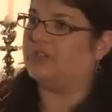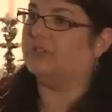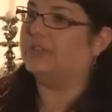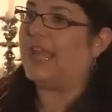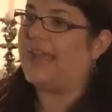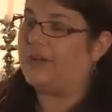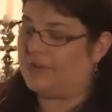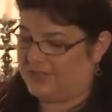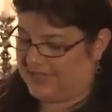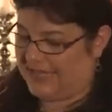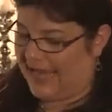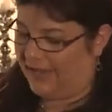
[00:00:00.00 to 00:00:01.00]
are layered
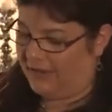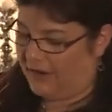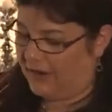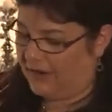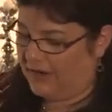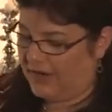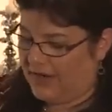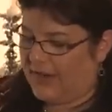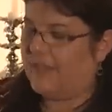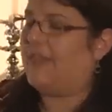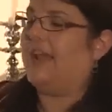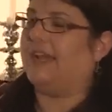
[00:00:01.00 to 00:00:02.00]
together
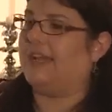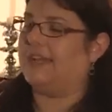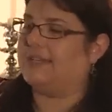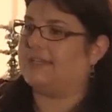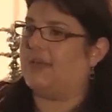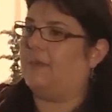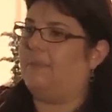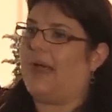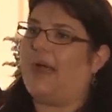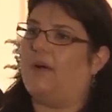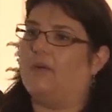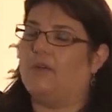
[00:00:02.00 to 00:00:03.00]
than it is
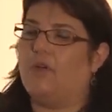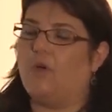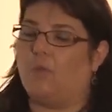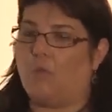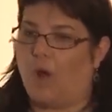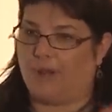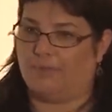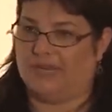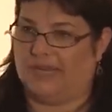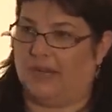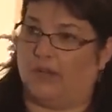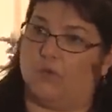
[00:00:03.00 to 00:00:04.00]
about one
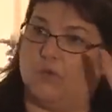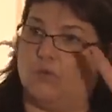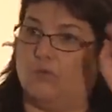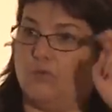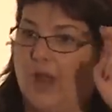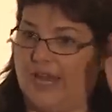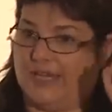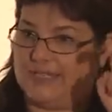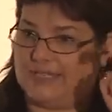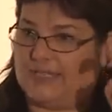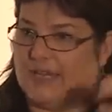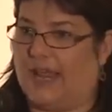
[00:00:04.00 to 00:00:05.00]
being
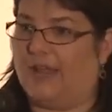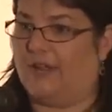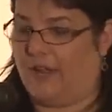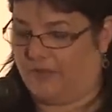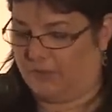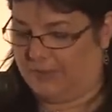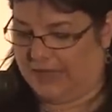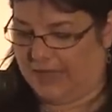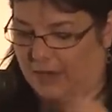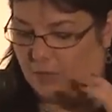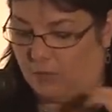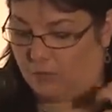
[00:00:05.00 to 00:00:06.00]
right and another
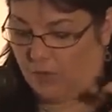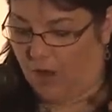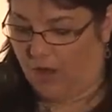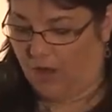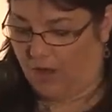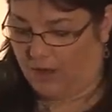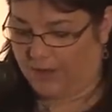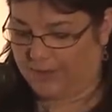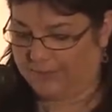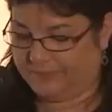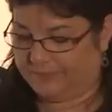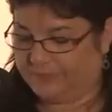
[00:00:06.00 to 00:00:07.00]
being wrong.
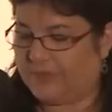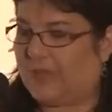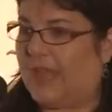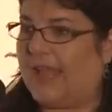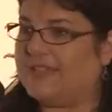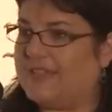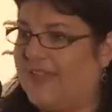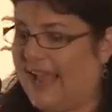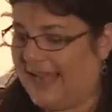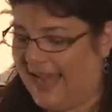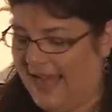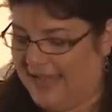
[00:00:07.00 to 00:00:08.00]
And to
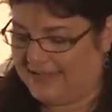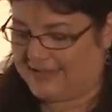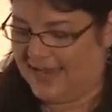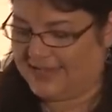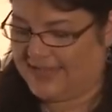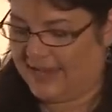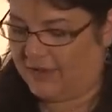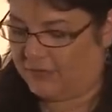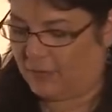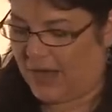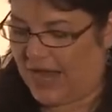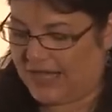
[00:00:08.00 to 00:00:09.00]
that end, I take a
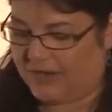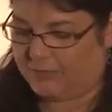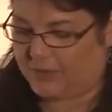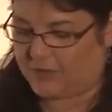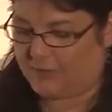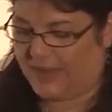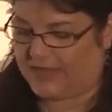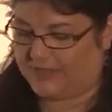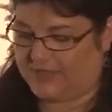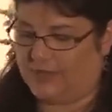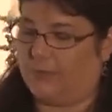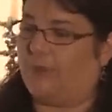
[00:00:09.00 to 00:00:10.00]
variety of
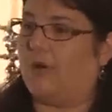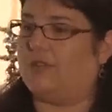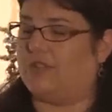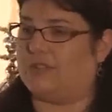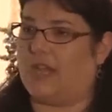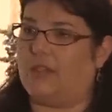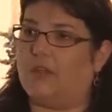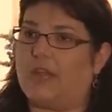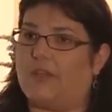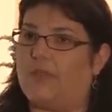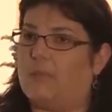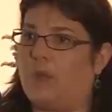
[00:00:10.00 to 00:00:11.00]
perspectives and approaches. I look
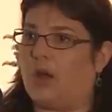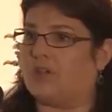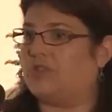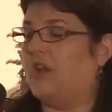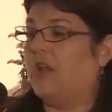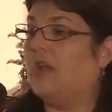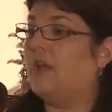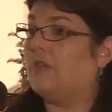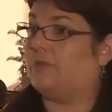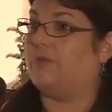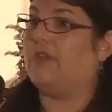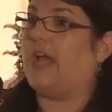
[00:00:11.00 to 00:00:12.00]
at the march
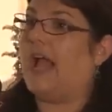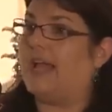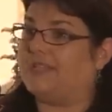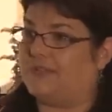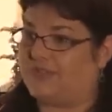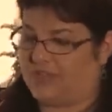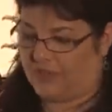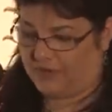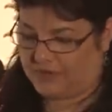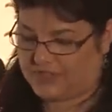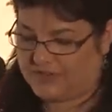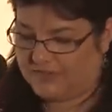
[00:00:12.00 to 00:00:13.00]
through the eyes of
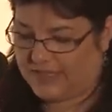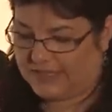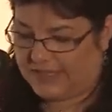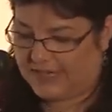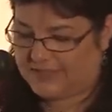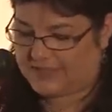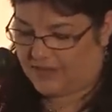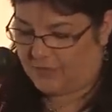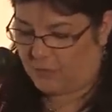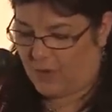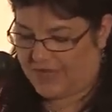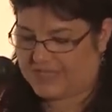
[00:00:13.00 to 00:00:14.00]
Southern civilians,
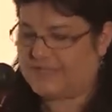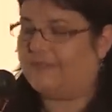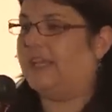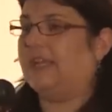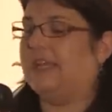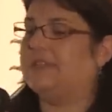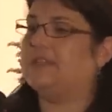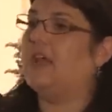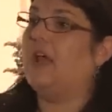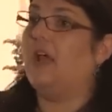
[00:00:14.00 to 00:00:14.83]
Southern white civilians,